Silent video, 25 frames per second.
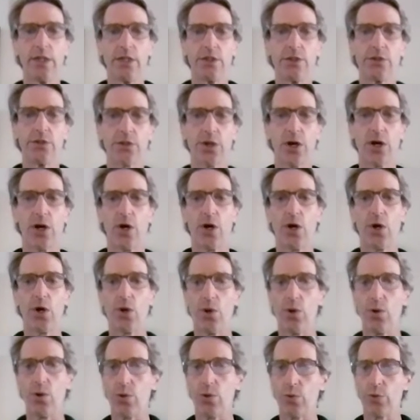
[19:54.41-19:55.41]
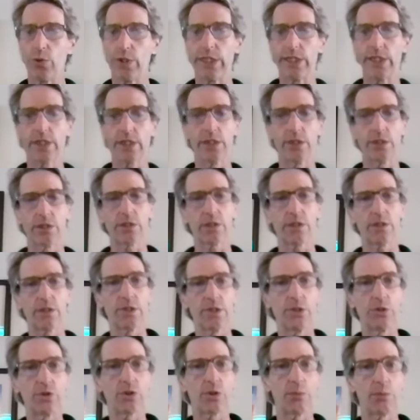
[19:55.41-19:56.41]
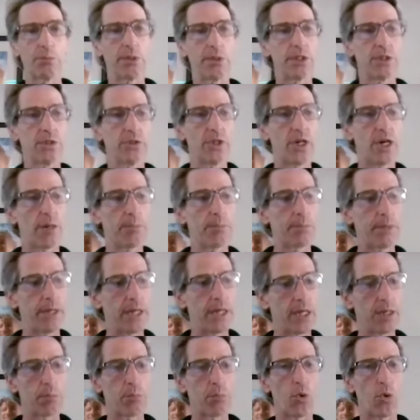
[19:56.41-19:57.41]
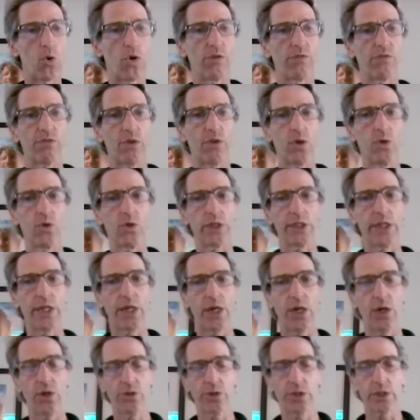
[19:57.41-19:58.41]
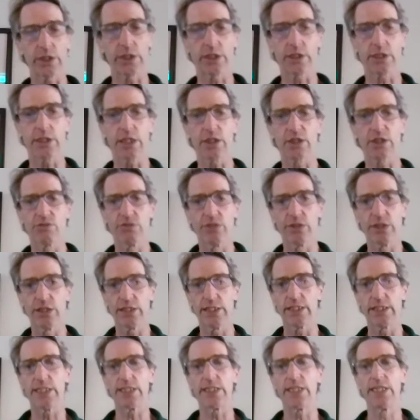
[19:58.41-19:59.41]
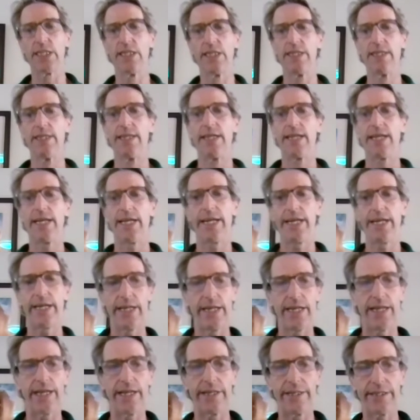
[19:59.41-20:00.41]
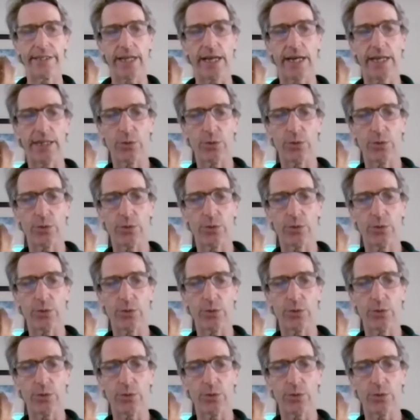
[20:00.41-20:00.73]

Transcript: So we continued to build up a portfolio successfully. And I